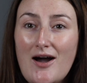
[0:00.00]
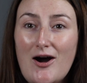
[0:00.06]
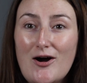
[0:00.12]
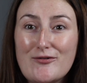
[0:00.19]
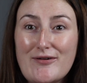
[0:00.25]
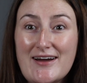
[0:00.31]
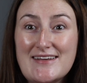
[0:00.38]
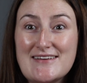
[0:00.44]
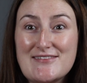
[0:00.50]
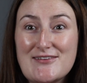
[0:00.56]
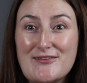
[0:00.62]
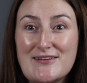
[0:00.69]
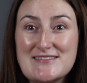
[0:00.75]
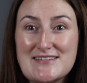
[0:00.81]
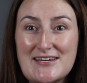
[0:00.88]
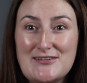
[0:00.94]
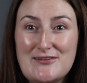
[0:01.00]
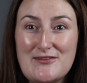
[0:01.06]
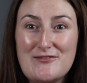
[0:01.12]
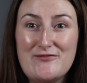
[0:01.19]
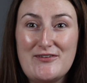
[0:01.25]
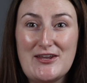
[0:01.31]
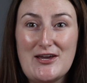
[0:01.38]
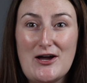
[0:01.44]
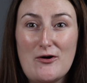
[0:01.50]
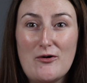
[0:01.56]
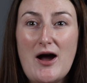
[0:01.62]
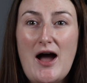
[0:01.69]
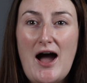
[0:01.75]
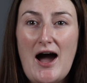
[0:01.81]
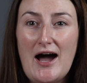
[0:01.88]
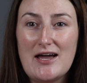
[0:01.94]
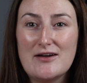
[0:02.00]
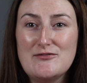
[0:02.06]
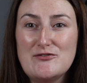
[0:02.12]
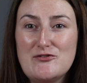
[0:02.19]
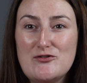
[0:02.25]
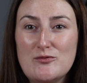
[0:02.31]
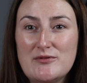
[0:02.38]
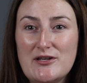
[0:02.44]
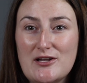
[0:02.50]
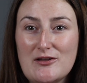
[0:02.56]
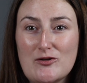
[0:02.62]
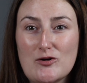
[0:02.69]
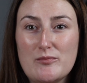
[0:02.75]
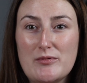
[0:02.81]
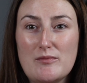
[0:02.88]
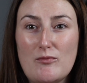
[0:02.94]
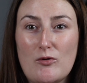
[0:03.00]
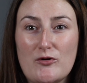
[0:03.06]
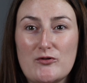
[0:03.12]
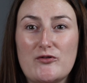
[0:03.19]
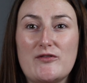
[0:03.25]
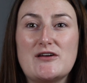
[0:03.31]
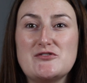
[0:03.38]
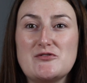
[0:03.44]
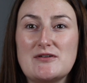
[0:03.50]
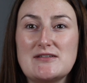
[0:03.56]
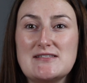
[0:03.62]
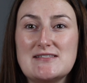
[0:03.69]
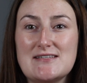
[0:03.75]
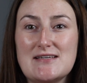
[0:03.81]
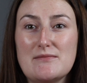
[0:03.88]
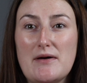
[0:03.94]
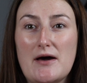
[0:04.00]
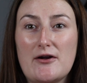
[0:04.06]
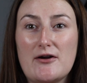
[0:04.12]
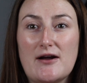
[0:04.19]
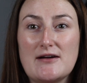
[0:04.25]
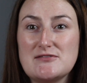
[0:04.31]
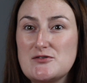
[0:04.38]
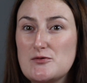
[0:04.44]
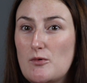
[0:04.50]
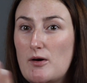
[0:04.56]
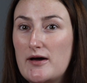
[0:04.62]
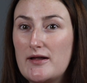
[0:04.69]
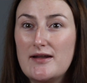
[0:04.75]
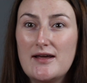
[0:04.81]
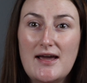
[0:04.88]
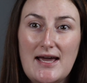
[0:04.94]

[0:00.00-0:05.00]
Alrighty, so let's get into the video. I have you zoomed in a little bit more so that you can see better as to what